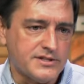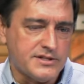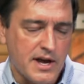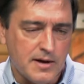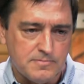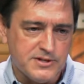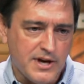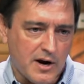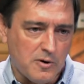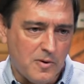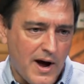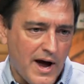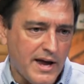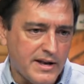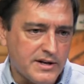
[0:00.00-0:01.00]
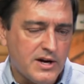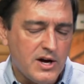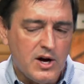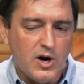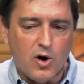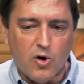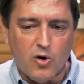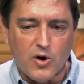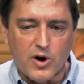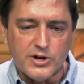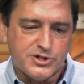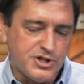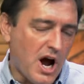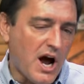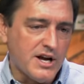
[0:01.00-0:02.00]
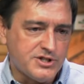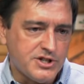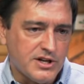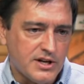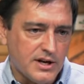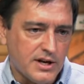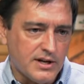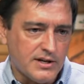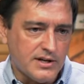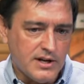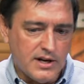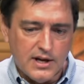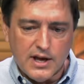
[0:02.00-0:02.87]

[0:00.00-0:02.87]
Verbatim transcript: Sam Satterwhite or Josh and,